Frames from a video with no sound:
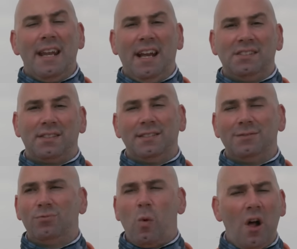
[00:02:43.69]
as the
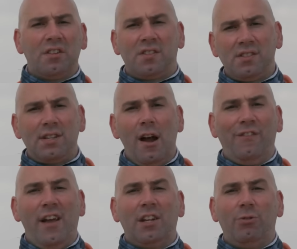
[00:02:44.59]
walls of the Star
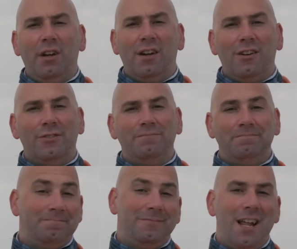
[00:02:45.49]
Factory are
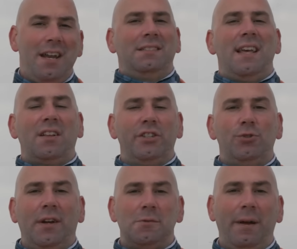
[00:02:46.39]
not exactly
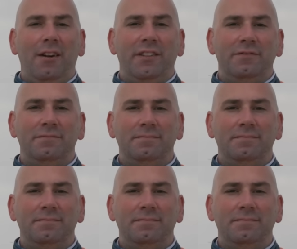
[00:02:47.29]
transparent.